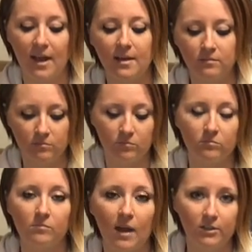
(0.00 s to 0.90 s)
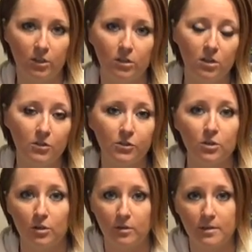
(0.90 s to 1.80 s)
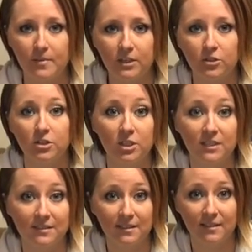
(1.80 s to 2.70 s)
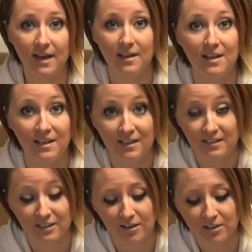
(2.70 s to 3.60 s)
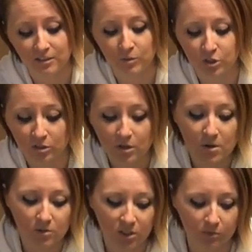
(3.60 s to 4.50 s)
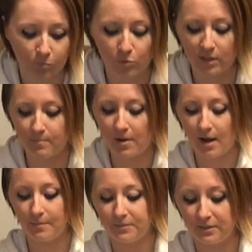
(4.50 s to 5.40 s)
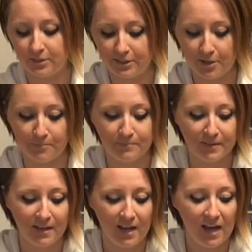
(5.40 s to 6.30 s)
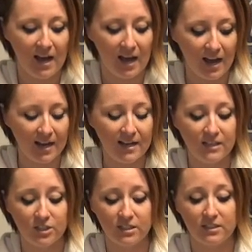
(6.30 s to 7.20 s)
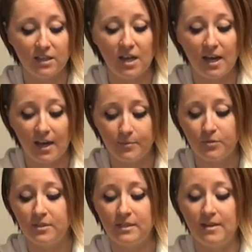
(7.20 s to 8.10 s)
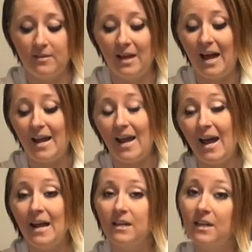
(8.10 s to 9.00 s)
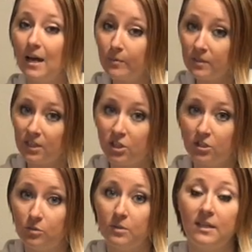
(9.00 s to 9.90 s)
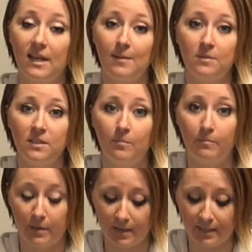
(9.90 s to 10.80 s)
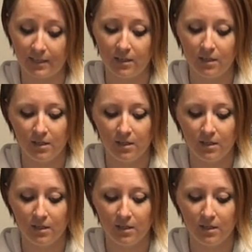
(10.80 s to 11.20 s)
And as you get closer, or in the pictures, you can see that the RC Militia logo just really pops. And so I just absolutely love it. I had a couple issues when it came to the body.